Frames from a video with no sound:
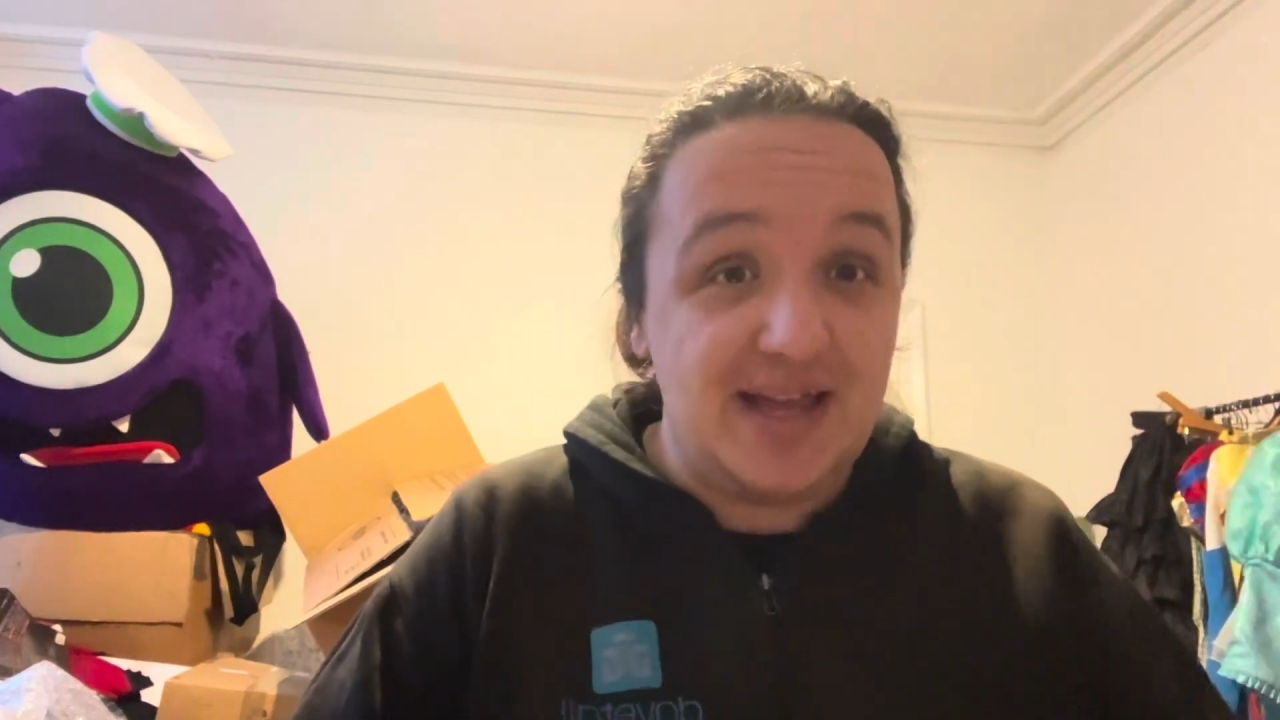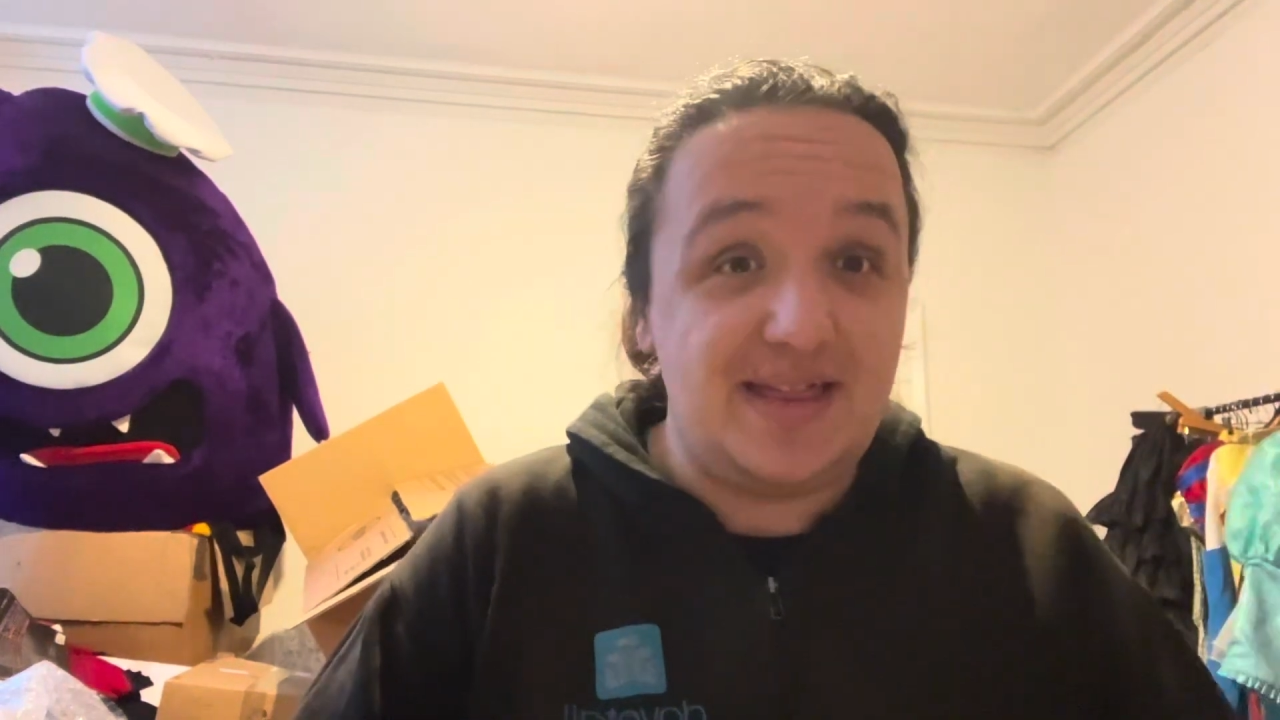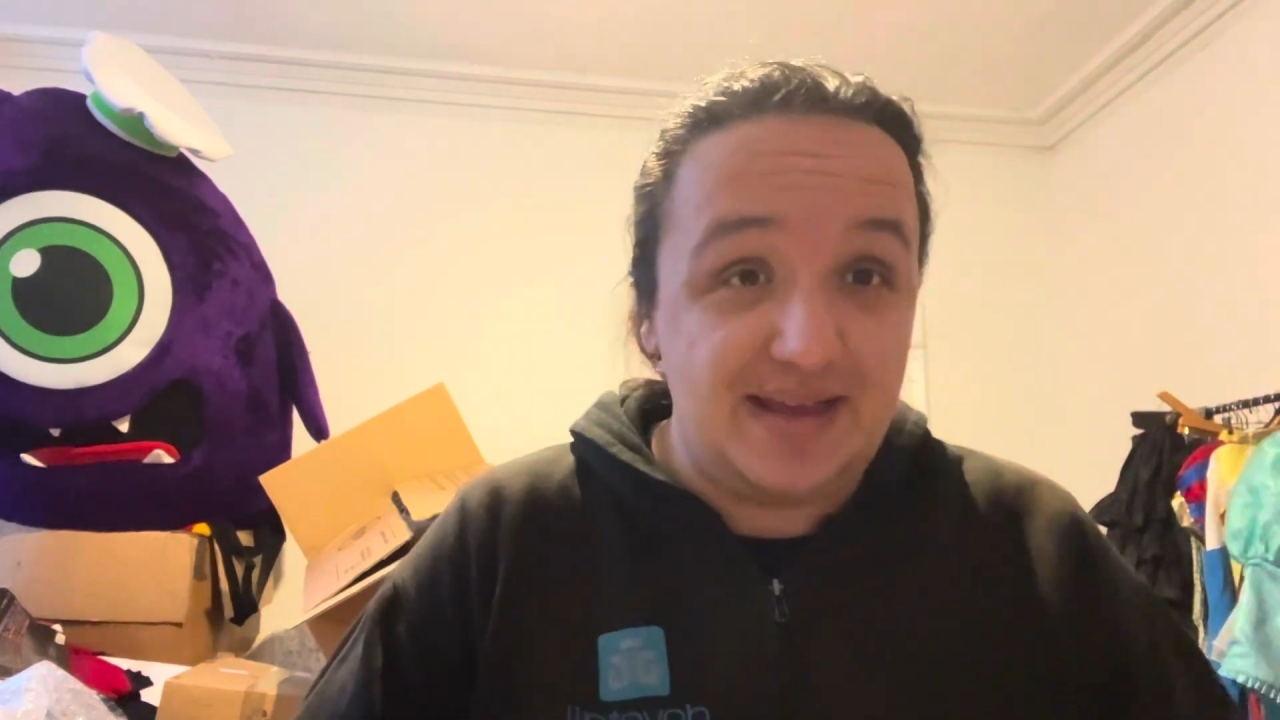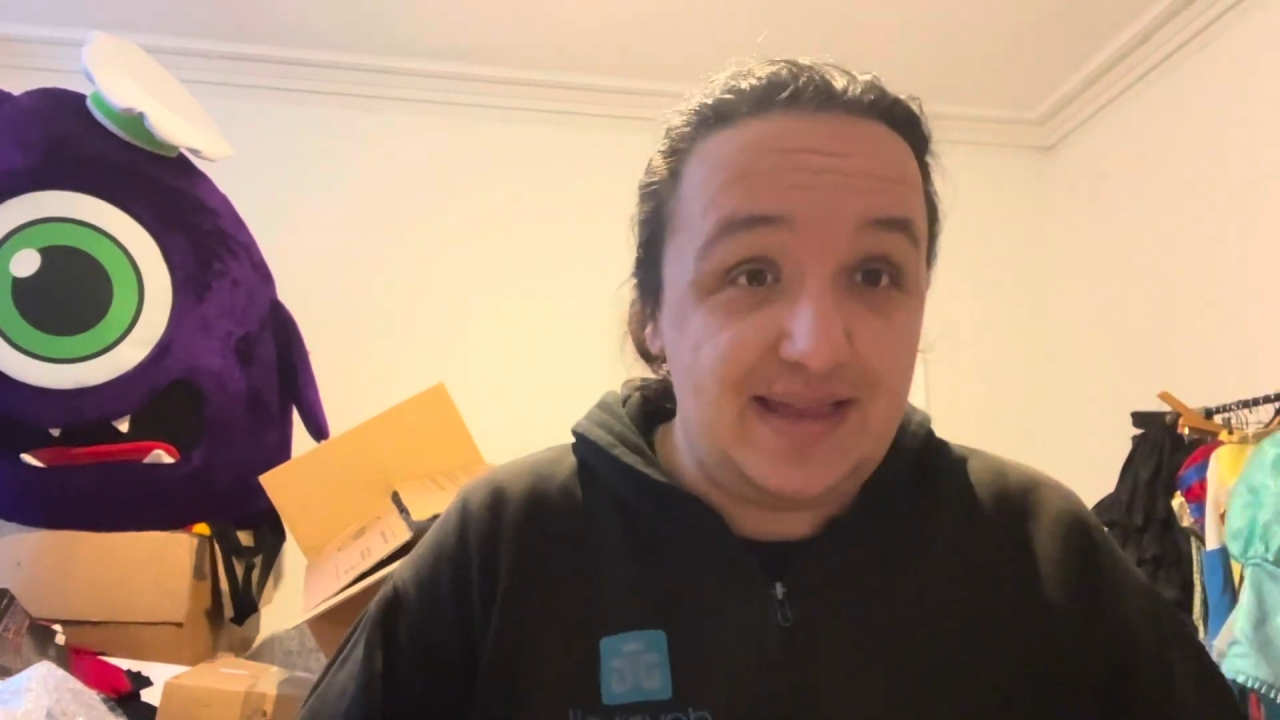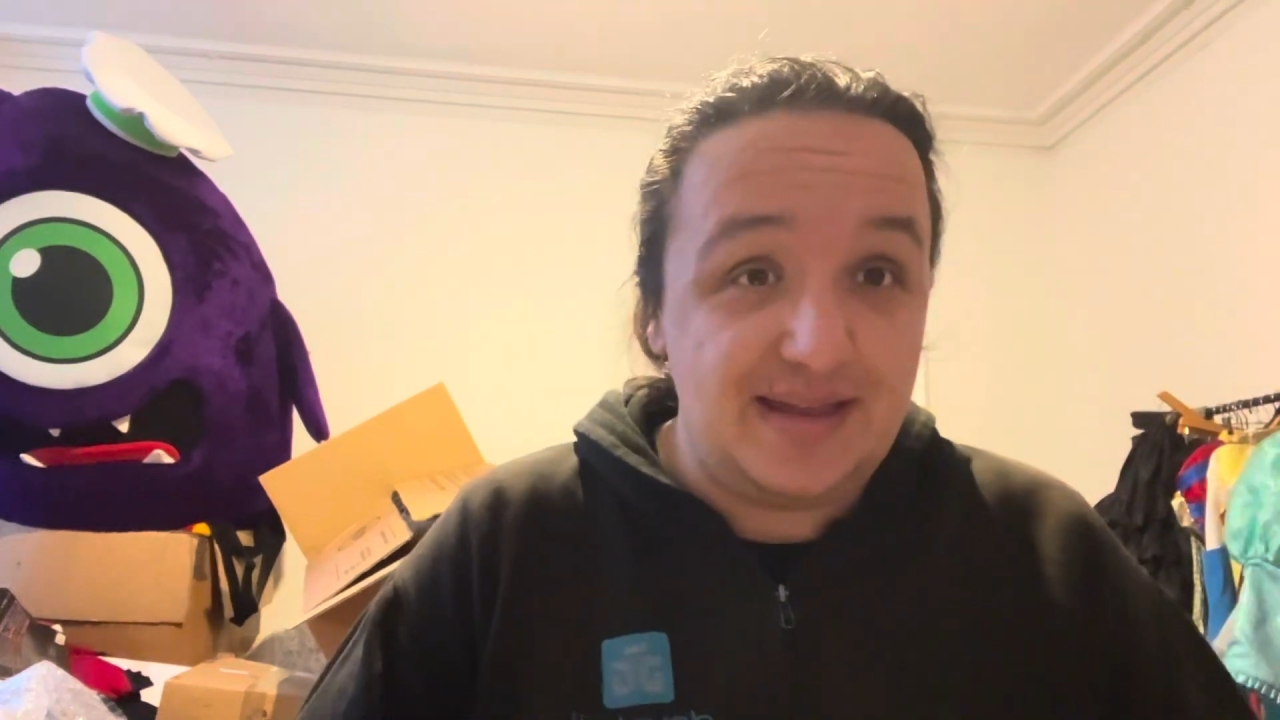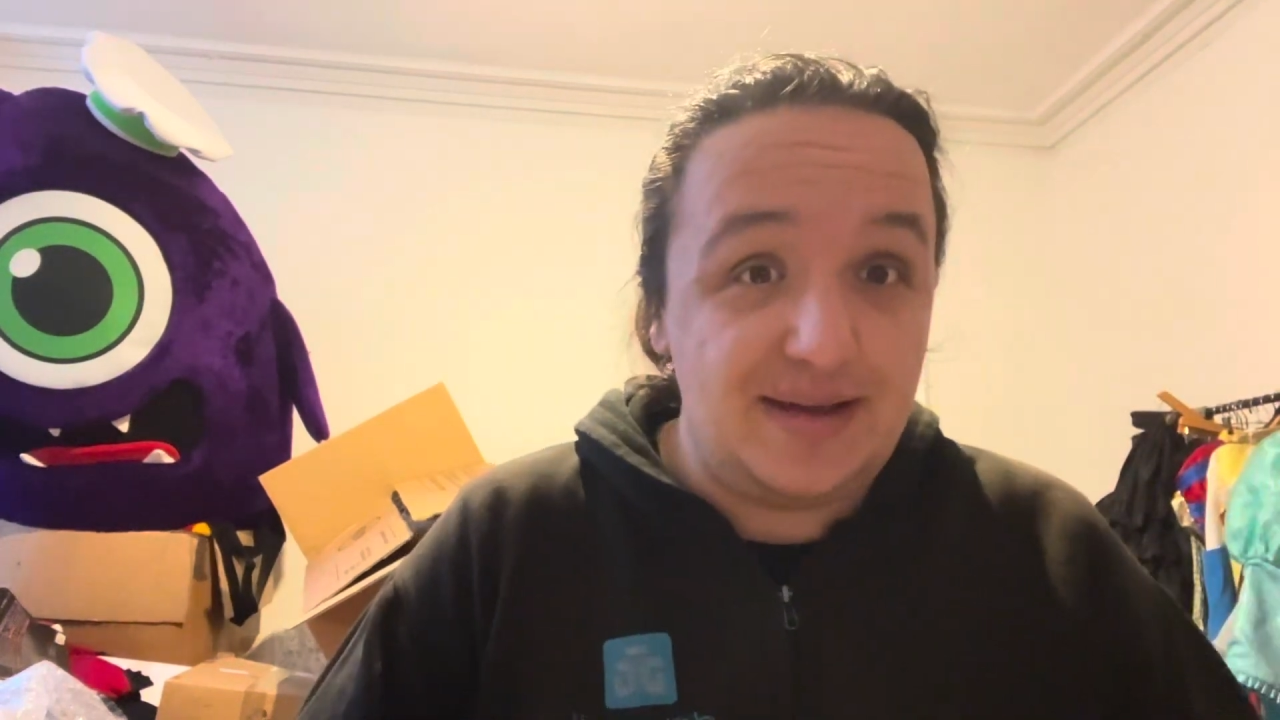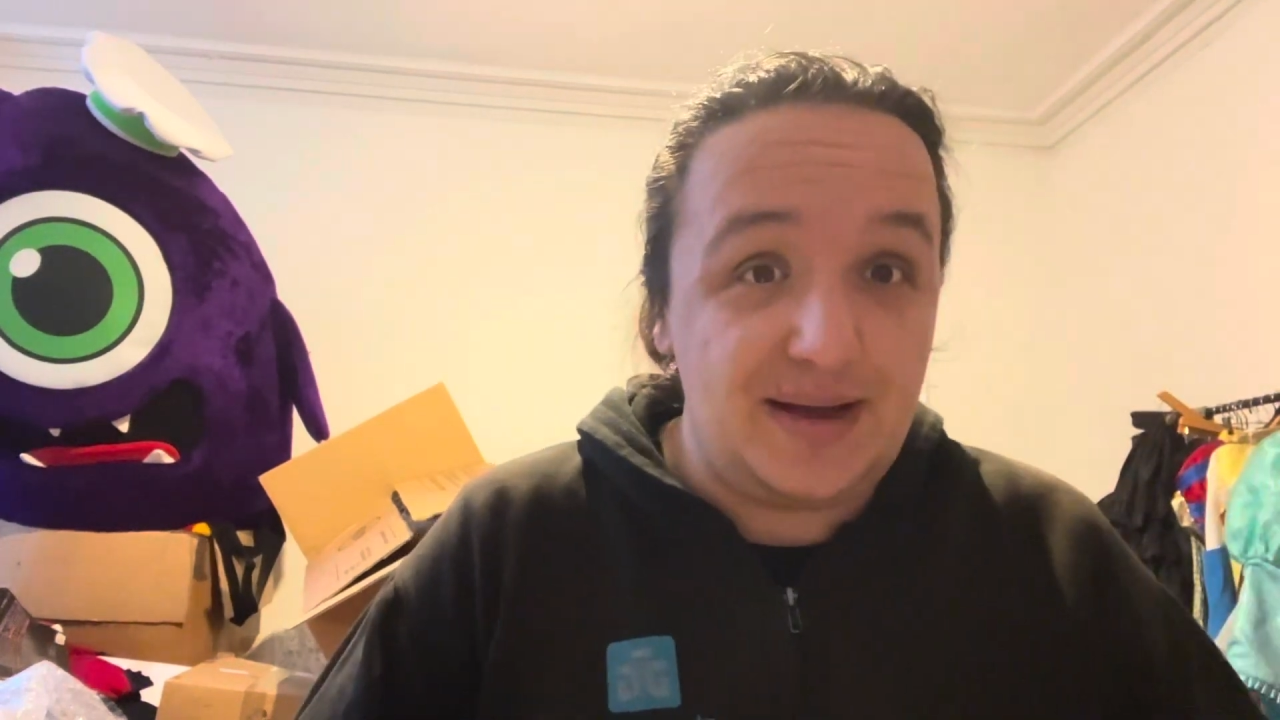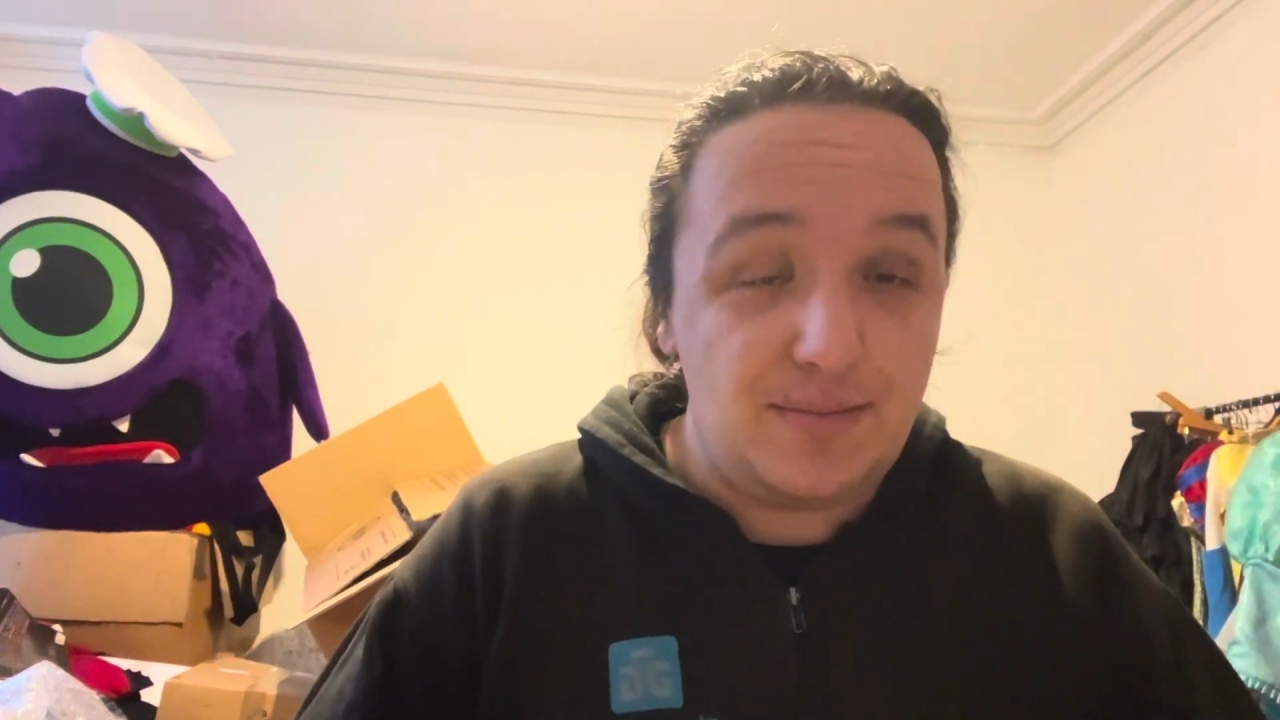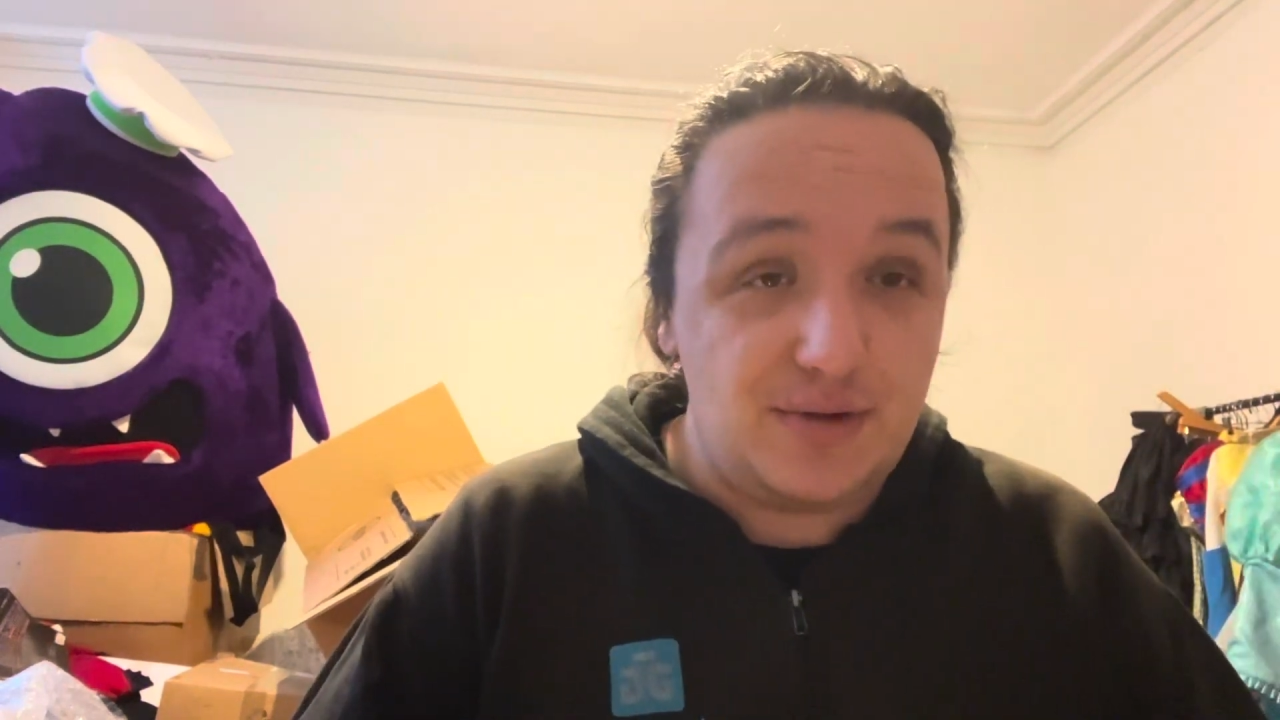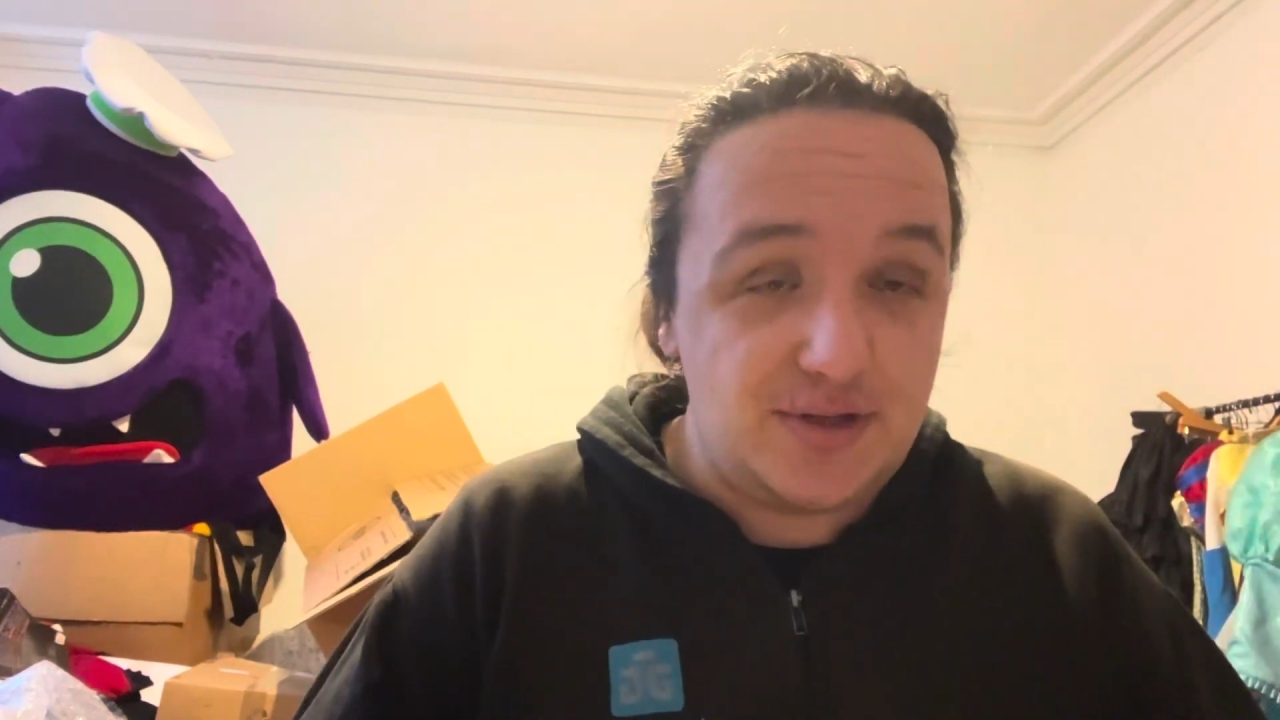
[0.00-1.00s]
They
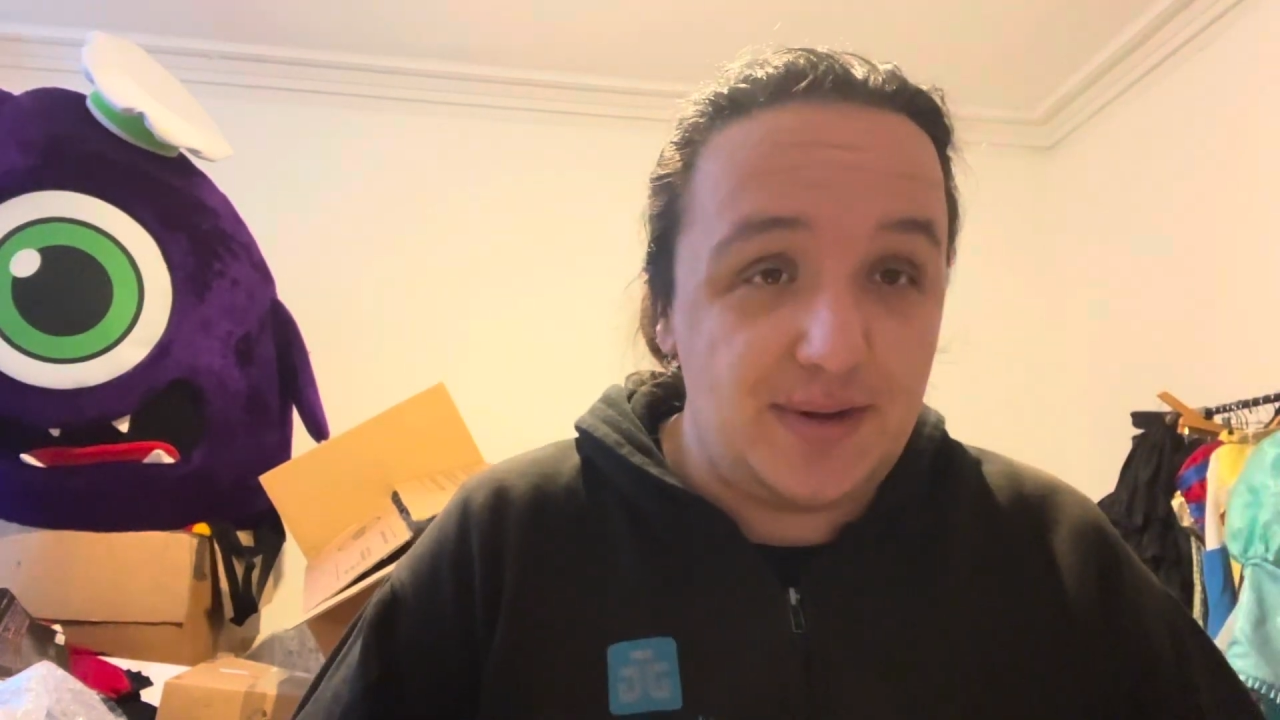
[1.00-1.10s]
most